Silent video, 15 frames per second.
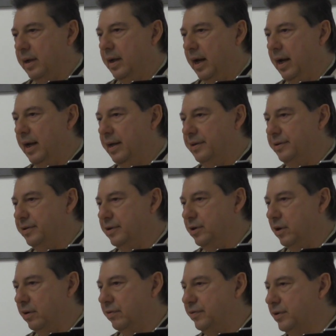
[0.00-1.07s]
And, you
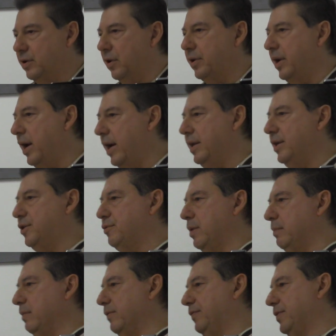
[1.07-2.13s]
know, if you go to any
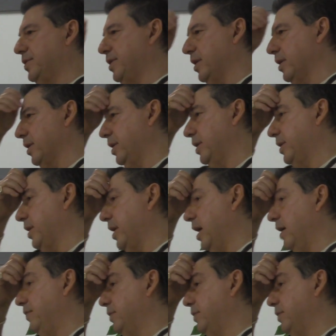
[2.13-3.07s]
treatment facility today,